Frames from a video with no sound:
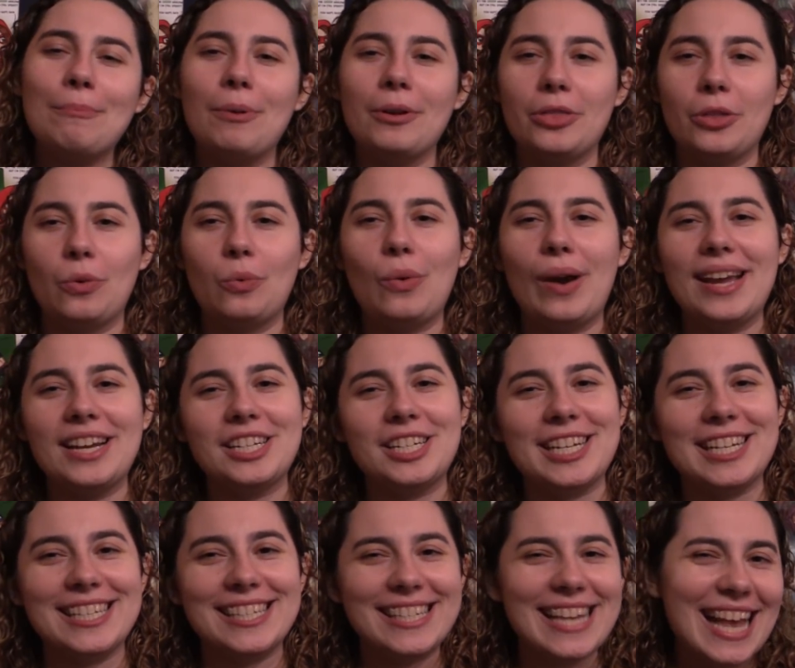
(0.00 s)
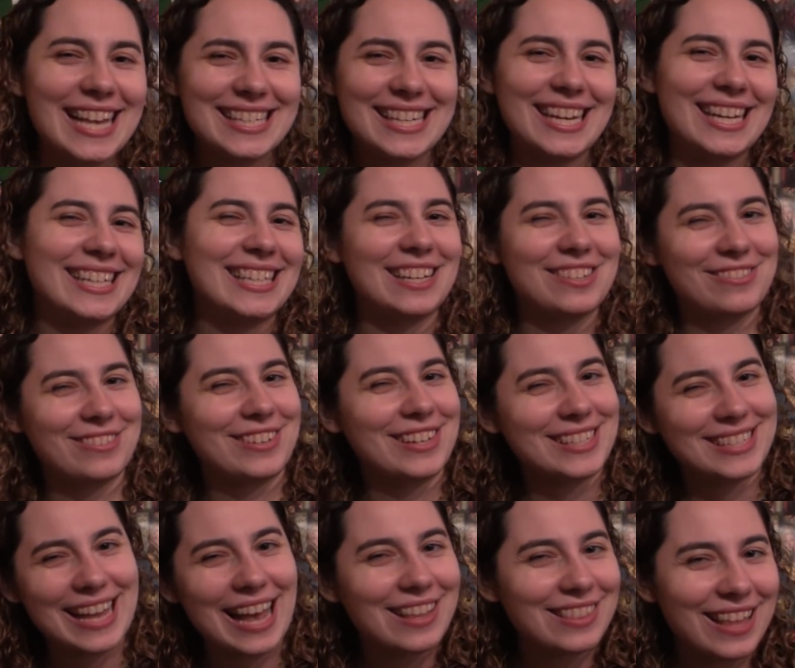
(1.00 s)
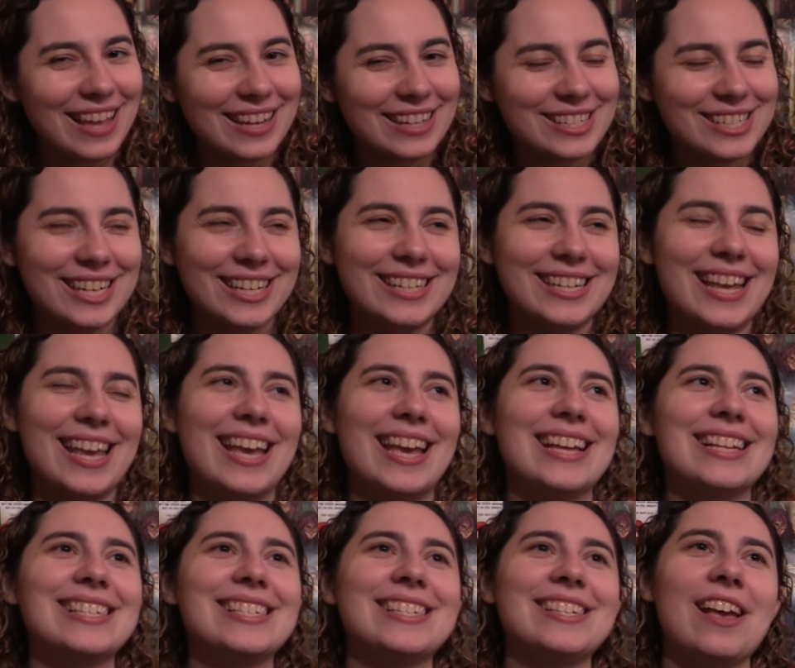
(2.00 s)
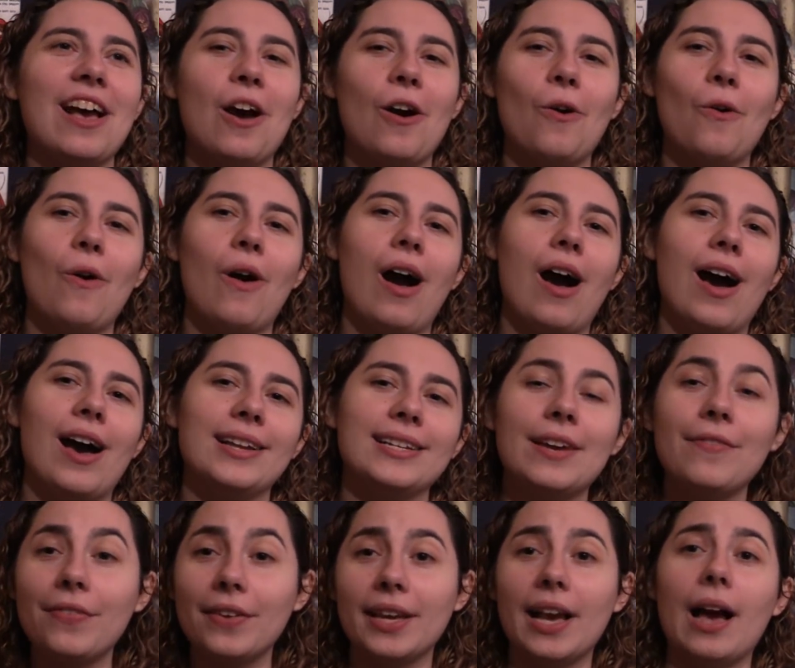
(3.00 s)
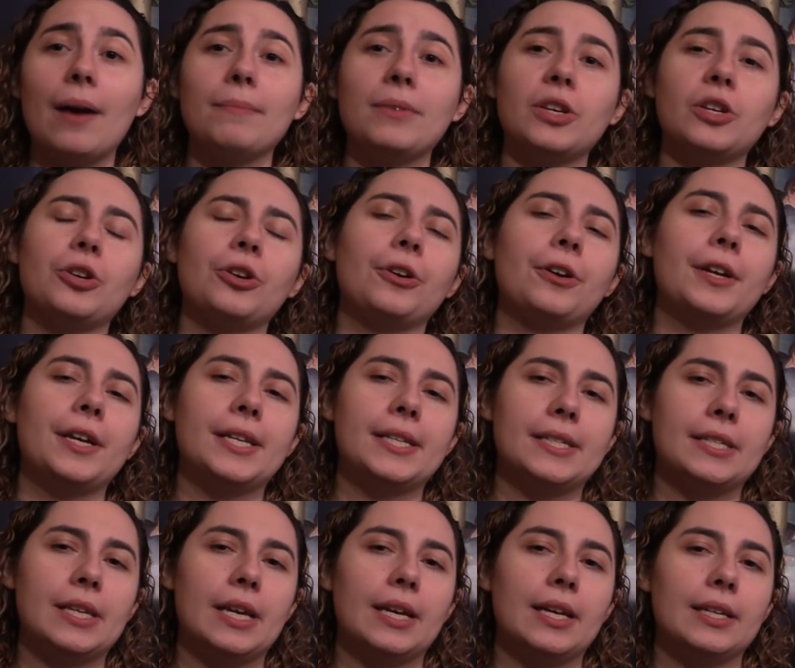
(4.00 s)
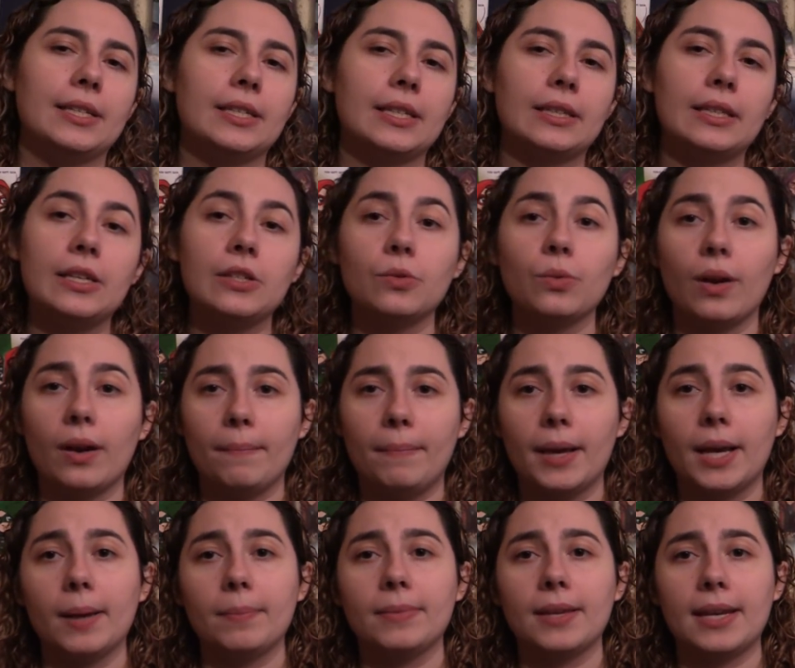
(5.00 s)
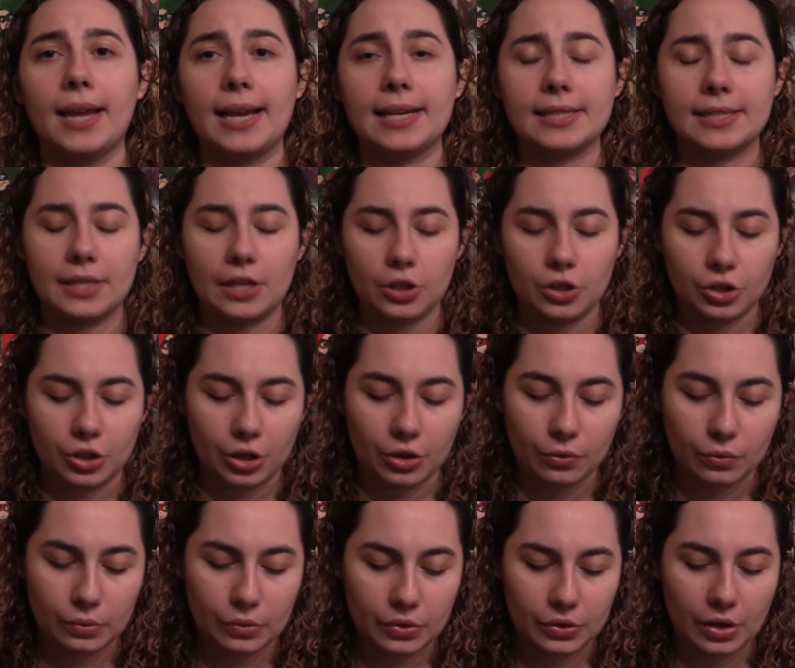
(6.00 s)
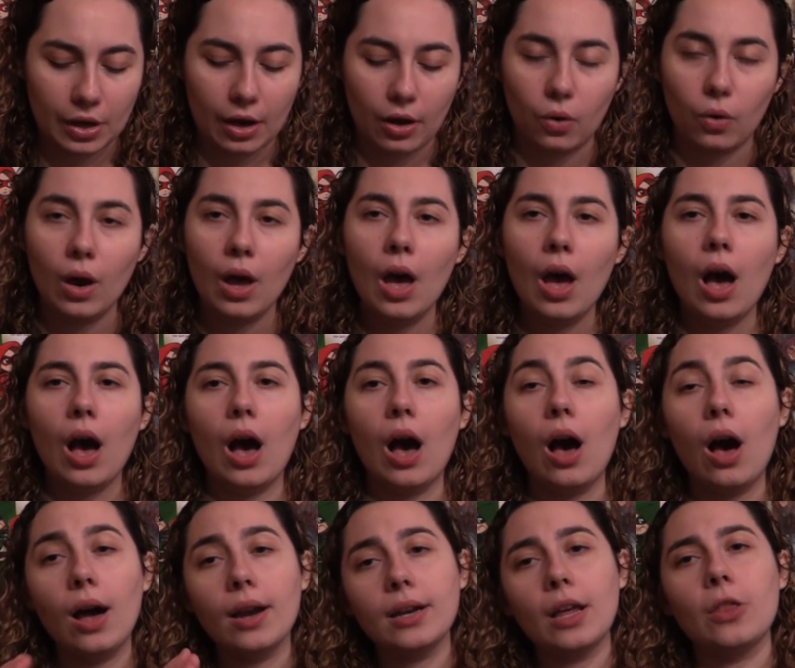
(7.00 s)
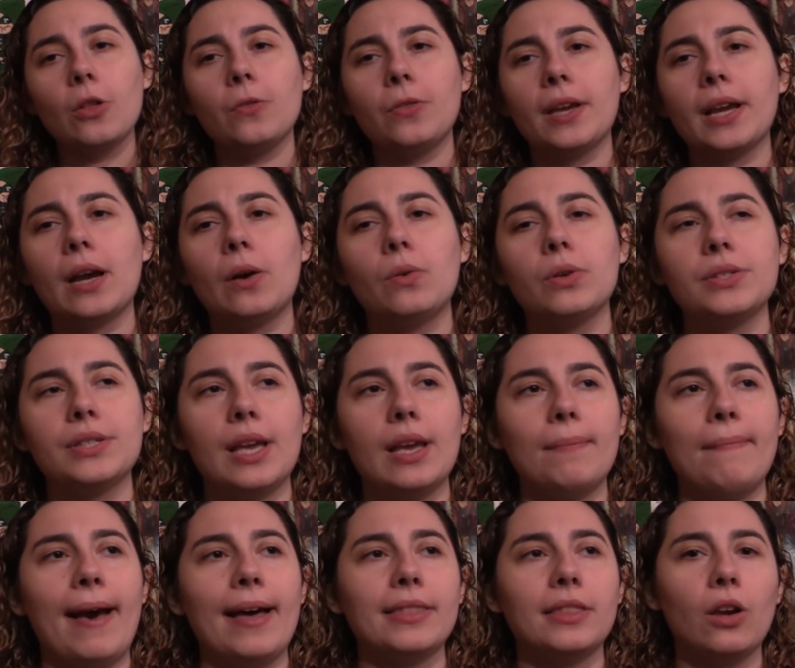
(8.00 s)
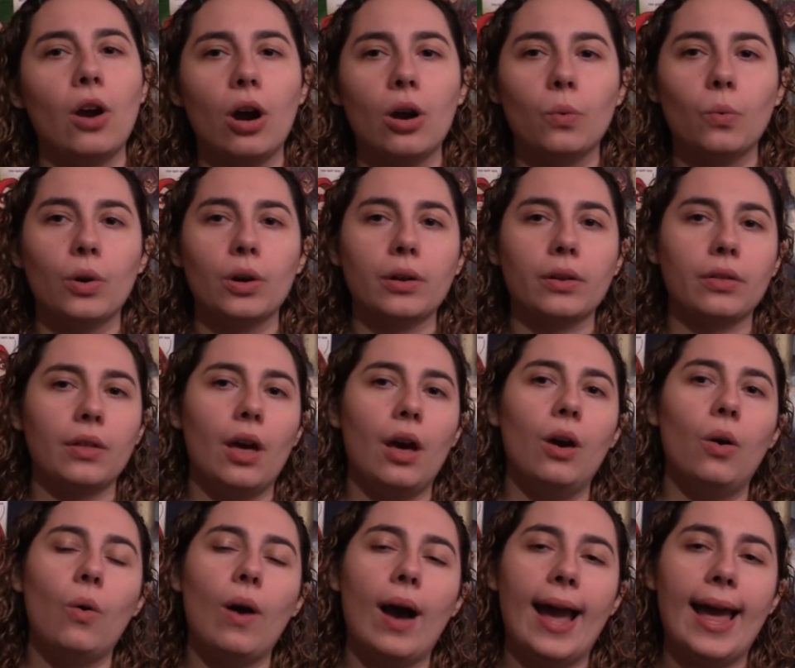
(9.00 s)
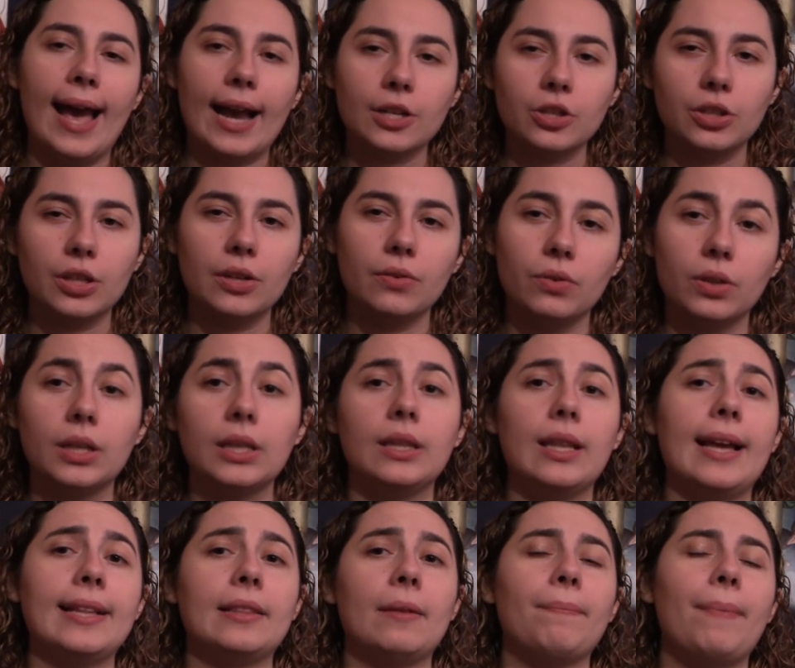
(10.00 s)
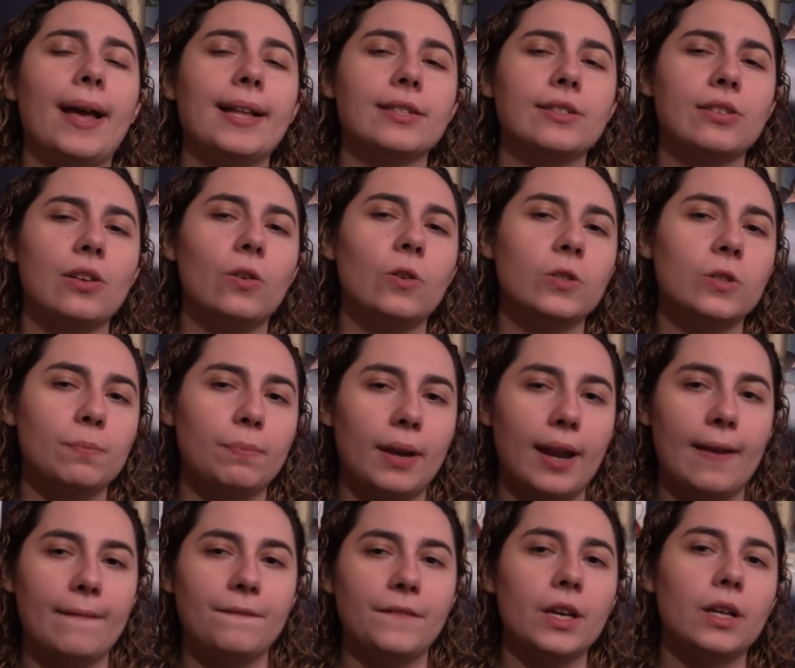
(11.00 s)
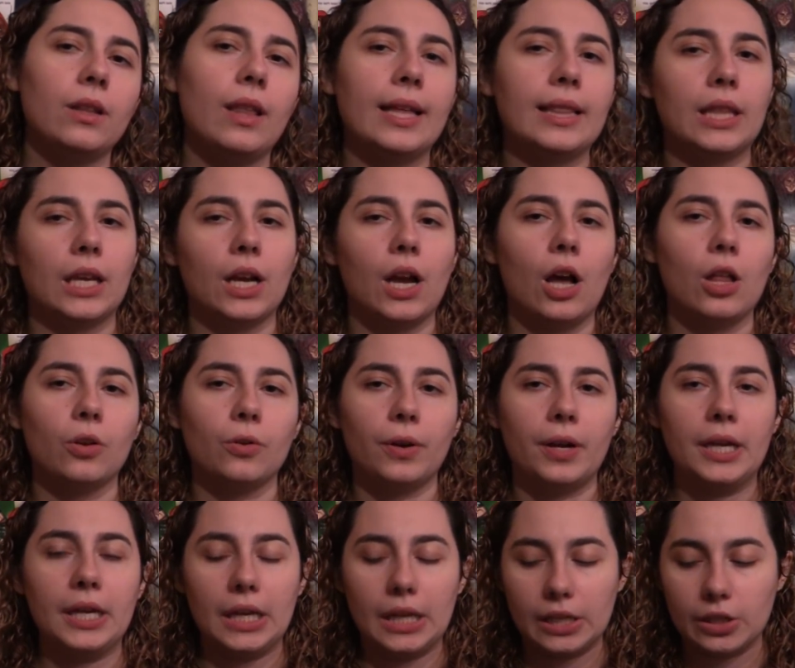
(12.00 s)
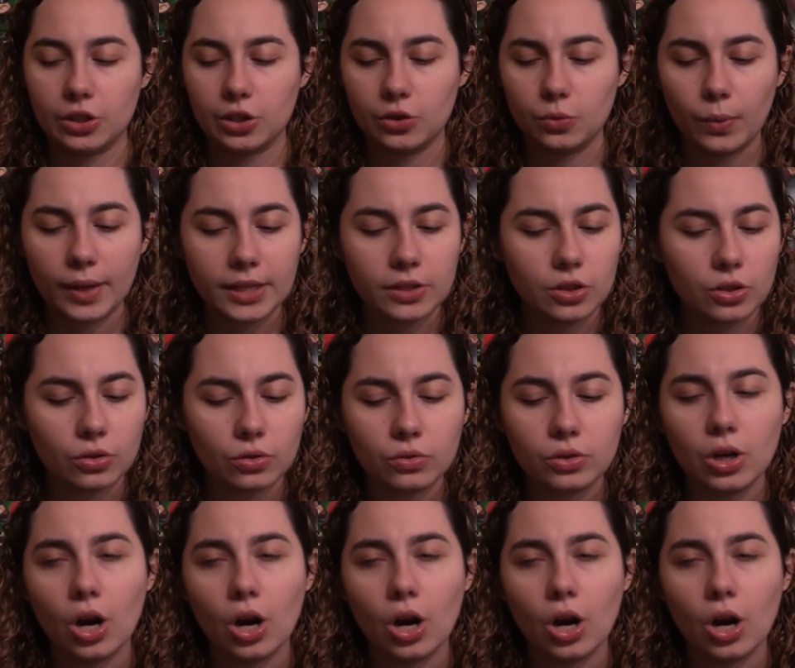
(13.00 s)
but the way she says it, it doesn't really sound like she did, so uh, definitely got me curious to, to at least want to pick up the next issue. So uh, another thing I will say about the artwork though, I actually really like the pencils, but I feel like the coloring is just way too